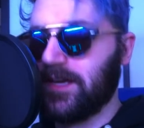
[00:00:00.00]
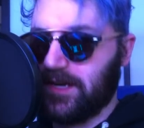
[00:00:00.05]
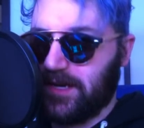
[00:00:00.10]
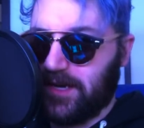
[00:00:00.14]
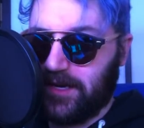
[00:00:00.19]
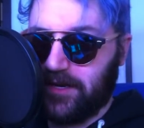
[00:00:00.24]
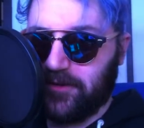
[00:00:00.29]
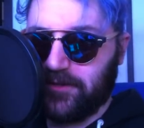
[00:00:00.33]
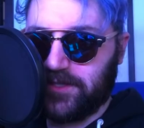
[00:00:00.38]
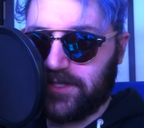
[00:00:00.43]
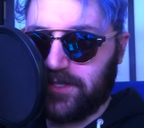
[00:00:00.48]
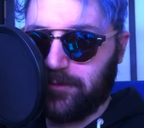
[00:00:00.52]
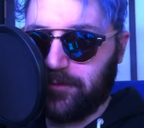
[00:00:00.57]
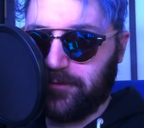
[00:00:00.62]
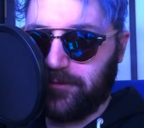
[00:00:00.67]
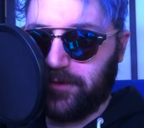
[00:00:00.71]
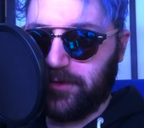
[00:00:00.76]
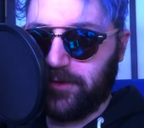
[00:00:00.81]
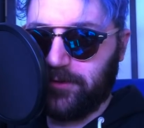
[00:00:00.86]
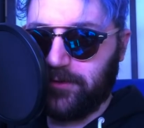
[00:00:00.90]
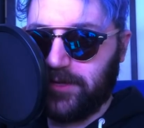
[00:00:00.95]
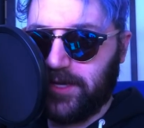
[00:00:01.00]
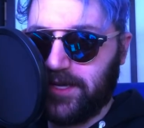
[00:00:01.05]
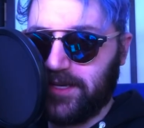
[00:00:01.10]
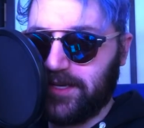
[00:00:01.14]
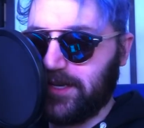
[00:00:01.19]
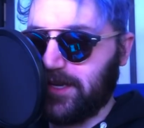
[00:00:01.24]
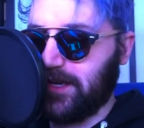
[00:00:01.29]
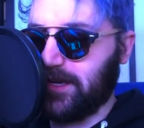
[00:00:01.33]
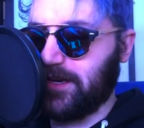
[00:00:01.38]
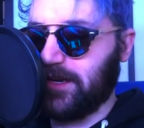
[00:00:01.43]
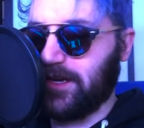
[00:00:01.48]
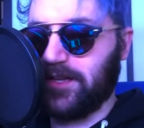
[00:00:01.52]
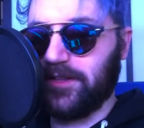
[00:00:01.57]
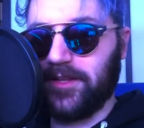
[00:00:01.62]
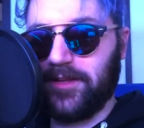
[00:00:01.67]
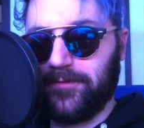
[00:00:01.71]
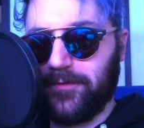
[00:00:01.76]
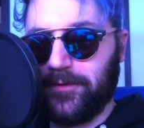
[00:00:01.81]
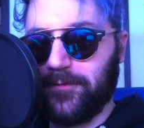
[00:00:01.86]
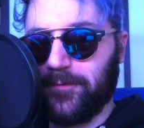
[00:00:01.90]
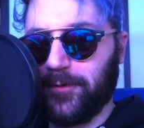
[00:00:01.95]
I know some of you do that, and I
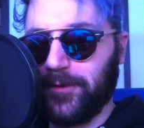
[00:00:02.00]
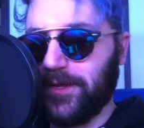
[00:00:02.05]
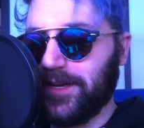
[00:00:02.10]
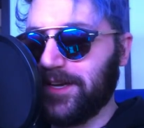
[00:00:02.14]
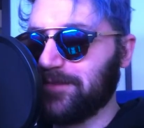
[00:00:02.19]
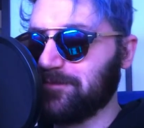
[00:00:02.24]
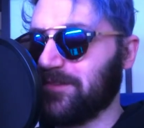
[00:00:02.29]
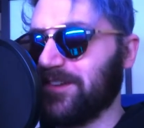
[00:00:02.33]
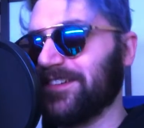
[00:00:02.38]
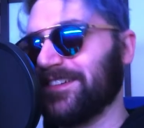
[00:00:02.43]
love you for that,